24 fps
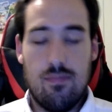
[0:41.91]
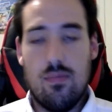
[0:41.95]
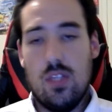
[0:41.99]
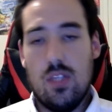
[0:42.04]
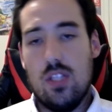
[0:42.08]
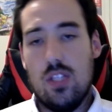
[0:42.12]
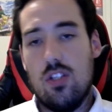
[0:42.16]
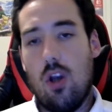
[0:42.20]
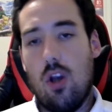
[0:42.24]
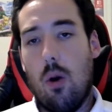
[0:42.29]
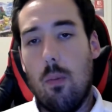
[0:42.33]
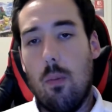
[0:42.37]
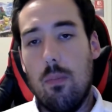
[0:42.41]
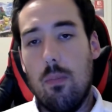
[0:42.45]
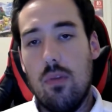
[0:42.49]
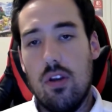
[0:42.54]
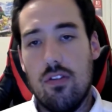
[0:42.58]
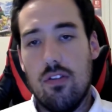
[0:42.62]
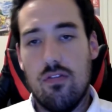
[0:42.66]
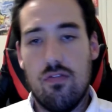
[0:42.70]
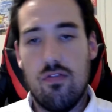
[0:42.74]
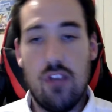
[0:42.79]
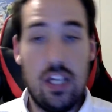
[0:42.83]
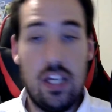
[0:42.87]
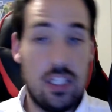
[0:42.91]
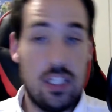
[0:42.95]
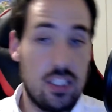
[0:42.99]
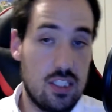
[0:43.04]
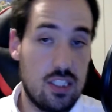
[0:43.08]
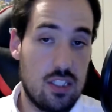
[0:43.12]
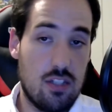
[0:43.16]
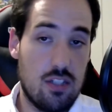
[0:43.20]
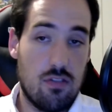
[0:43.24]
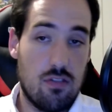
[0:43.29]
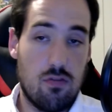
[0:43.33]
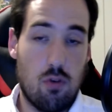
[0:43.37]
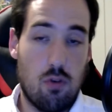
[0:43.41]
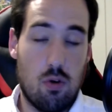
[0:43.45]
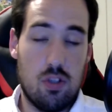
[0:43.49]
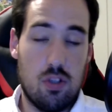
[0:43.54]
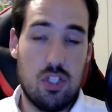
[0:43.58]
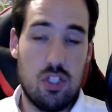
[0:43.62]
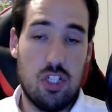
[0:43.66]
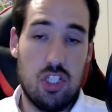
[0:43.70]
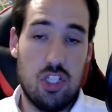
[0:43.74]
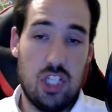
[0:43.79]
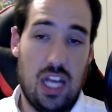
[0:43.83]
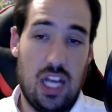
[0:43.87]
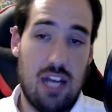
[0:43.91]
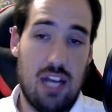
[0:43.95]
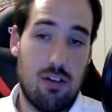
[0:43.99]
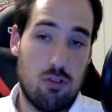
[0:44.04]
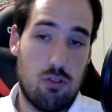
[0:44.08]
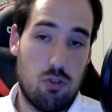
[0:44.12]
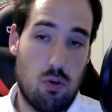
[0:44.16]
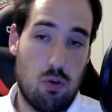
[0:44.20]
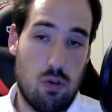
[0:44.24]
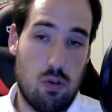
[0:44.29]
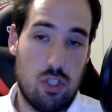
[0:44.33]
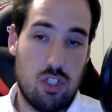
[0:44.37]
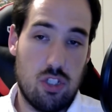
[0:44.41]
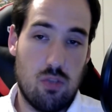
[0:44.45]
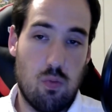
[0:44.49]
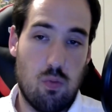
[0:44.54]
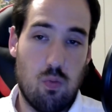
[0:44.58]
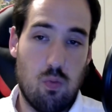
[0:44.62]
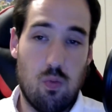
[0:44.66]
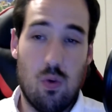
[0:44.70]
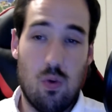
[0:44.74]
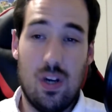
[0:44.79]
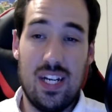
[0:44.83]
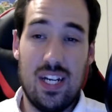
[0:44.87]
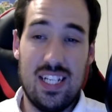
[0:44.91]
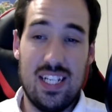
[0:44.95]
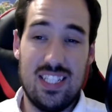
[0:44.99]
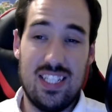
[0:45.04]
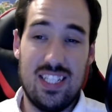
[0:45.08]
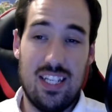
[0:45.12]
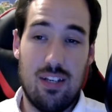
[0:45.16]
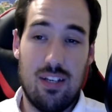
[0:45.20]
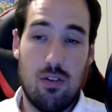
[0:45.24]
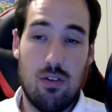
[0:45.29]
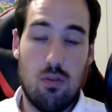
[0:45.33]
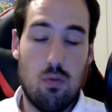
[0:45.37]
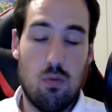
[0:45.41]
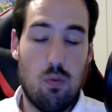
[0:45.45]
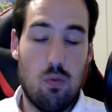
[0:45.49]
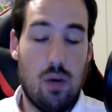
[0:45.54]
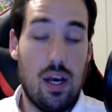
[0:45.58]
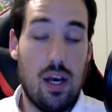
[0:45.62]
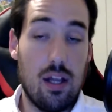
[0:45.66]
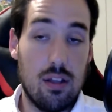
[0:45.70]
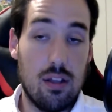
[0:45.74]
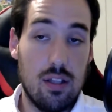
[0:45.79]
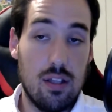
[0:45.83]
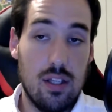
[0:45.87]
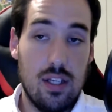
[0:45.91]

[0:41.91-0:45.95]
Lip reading: So, Fist, Forged in Shadow Torch, what is it? Well,